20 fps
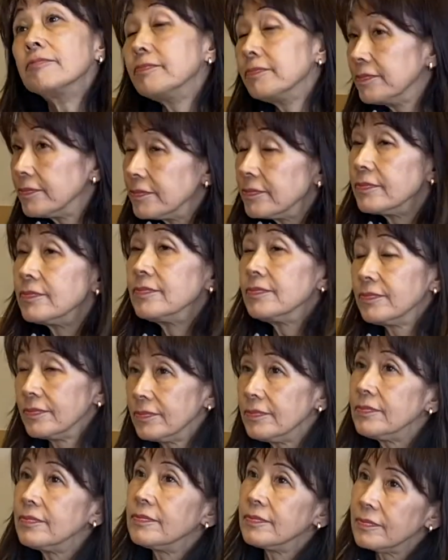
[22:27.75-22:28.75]
Mm-hmm,
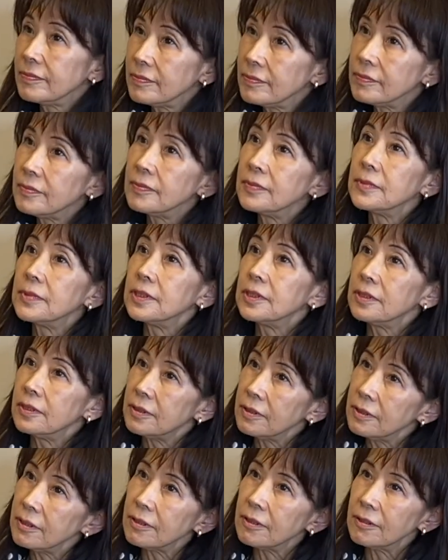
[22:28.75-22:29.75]
mm-hmm. Oh,
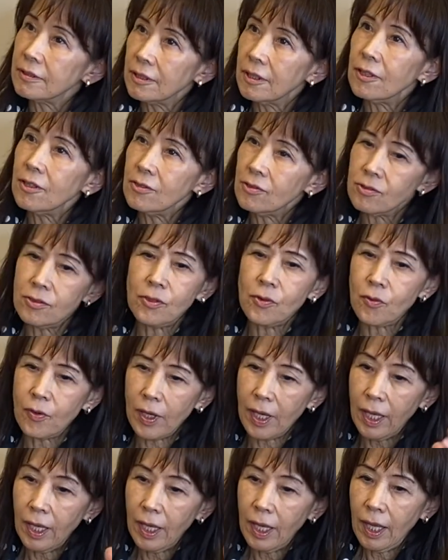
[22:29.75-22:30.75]
yeah. So
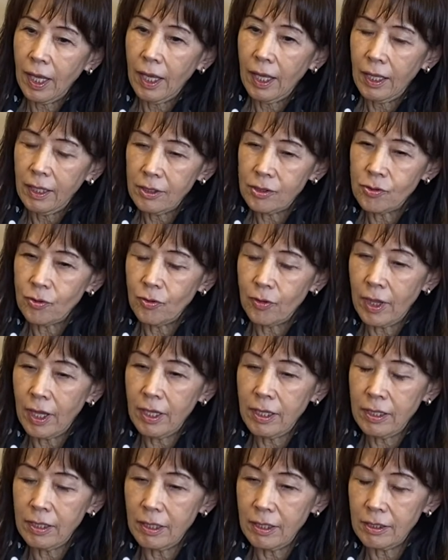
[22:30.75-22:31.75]
anyway, so
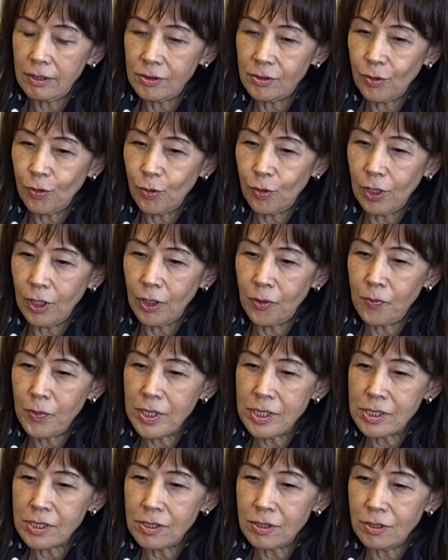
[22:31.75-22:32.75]
it
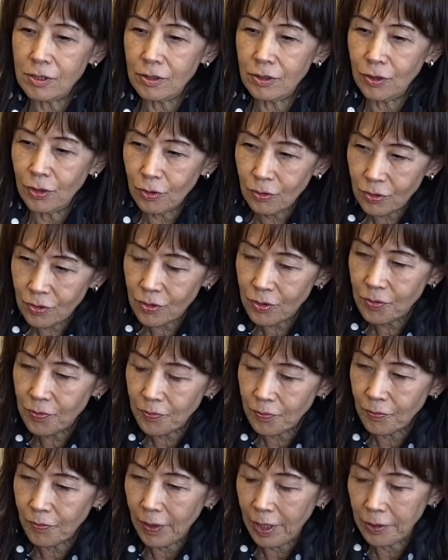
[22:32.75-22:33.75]
means not
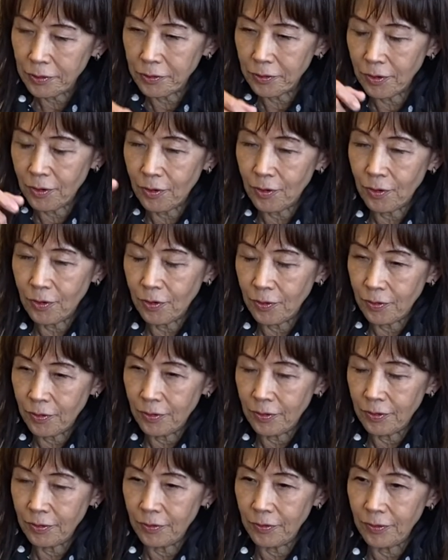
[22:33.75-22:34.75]
mano.
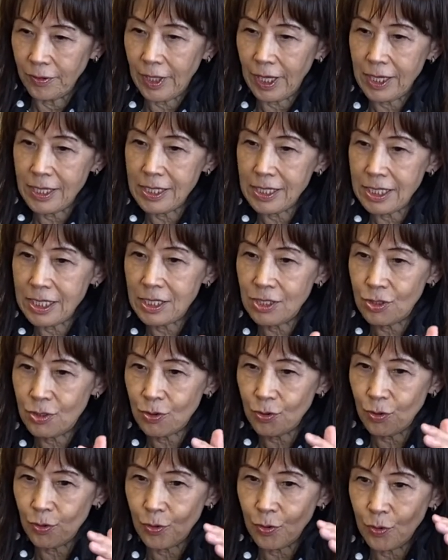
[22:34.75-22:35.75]
They need
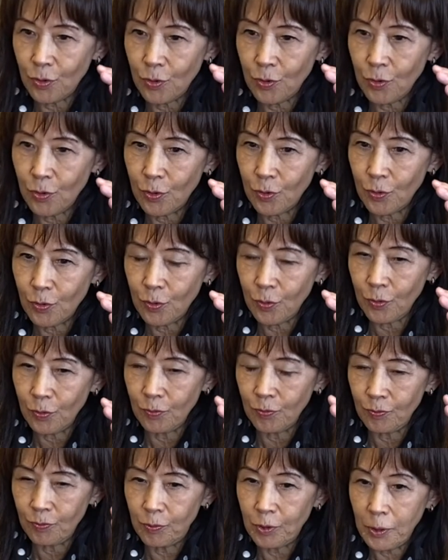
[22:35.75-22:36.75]
to
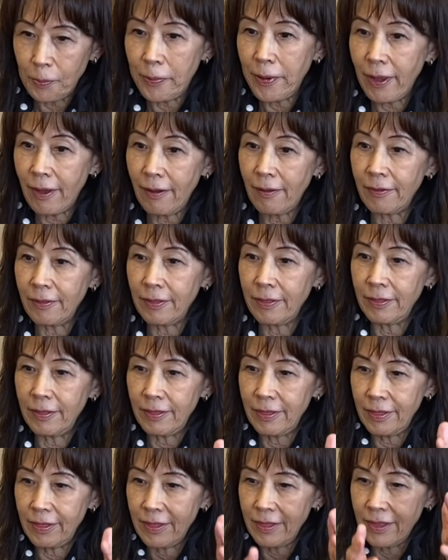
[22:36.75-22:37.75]
prepare
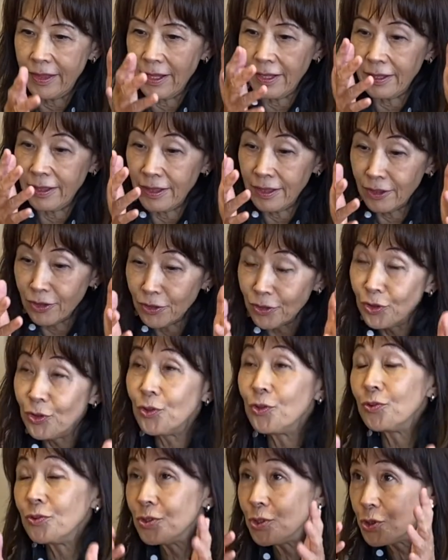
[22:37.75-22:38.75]
the
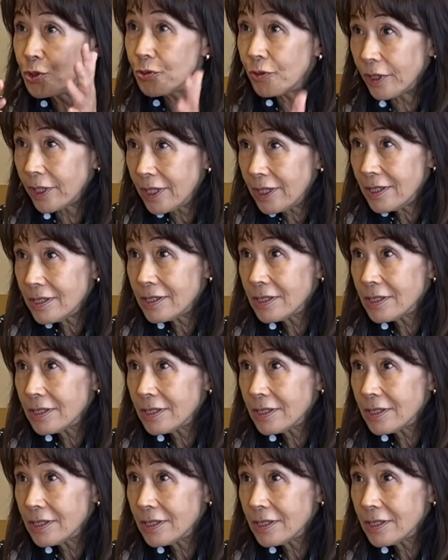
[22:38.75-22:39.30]
new trees